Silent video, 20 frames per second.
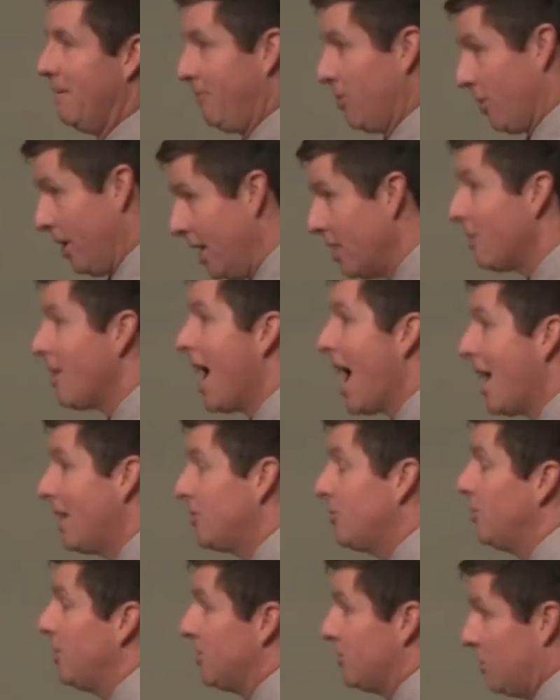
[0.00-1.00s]
If your inner
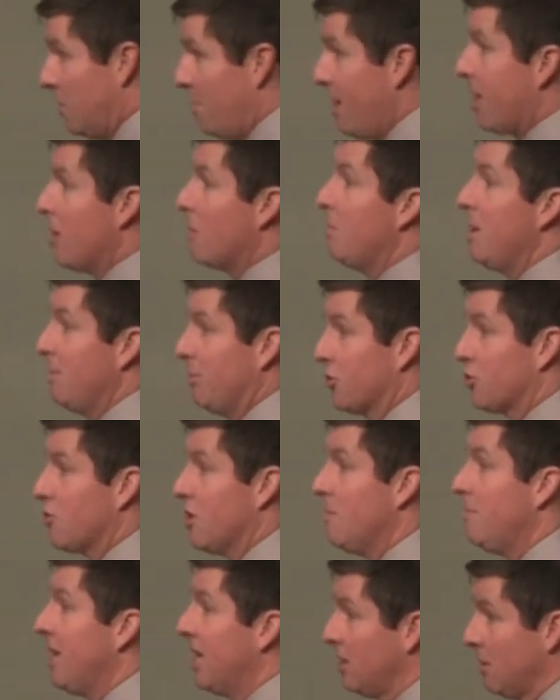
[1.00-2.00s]
attitude is, the better people
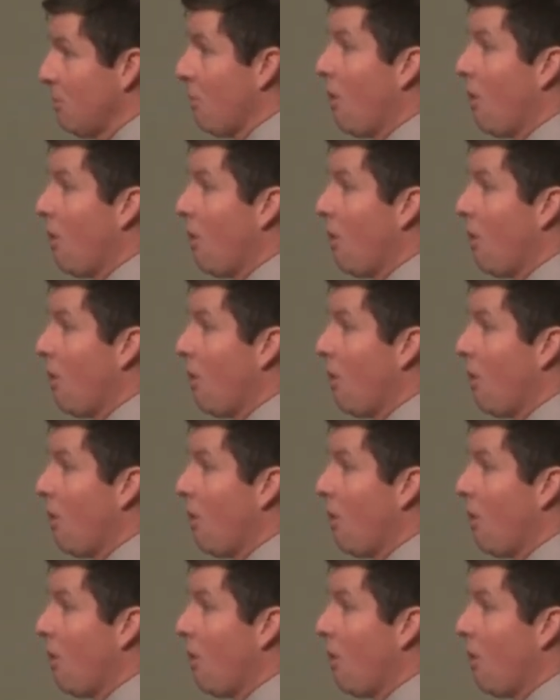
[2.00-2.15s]
treat me and the